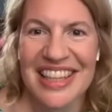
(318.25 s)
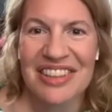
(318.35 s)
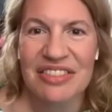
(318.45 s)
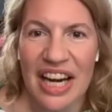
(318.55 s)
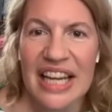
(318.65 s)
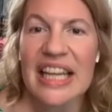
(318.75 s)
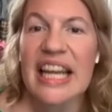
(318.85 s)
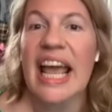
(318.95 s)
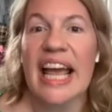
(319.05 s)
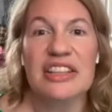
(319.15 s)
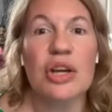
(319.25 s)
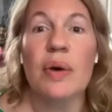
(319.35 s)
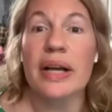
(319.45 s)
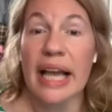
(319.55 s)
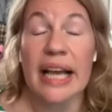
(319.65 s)
right? And so
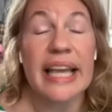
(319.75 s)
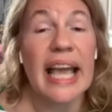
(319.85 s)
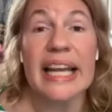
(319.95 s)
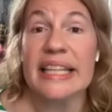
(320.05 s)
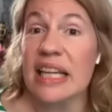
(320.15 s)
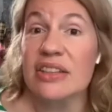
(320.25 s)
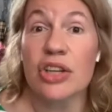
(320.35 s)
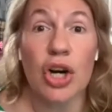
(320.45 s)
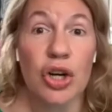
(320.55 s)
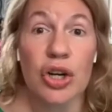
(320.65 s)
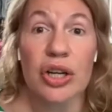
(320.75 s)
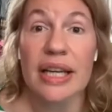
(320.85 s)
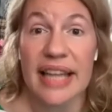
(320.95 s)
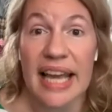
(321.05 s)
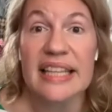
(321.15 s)
again, it doesn't hurt
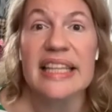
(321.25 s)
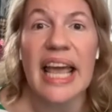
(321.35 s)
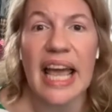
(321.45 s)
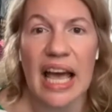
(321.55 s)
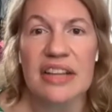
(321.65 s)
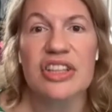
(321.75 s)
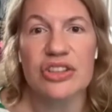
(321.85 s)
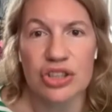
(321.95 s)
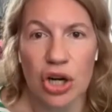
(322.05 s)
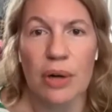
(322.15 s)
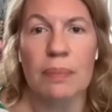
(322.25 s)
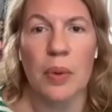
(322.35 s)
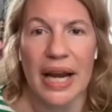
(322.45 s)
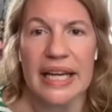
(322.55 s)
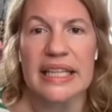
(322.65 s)
then to have to start
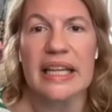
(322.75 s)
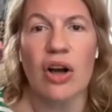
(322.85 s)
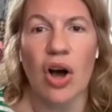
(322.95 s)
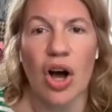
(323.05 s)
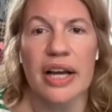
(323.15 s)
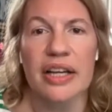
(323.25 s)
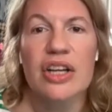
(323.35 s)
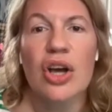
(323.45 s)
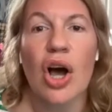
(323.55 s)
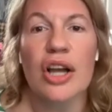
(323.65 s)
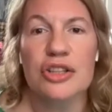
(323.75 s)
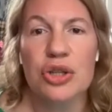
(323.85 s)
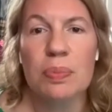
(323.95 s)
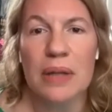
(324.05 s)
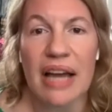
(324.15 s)
branding on
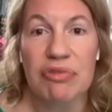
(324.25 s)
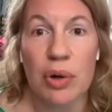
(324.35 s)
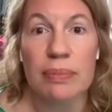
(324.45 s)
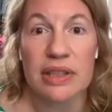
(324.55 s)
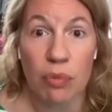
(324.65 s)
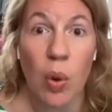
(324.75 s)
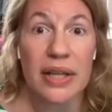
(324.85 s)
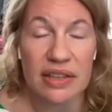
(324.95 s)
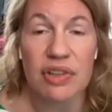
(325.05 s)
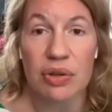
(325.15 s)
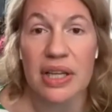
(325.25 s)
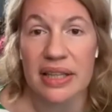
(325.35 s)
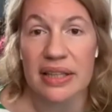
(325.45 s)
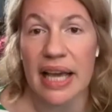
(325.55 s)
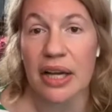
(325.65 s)
two platforms at once if you think
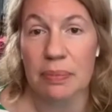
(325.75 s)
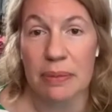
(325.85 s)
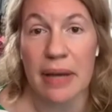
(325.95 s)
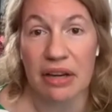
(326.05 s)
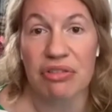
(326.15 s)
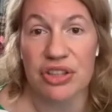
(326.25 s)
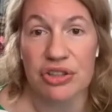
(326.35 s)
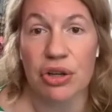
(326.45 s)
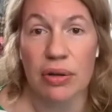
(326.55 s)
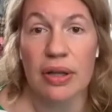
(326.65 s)
that that could be beneficial.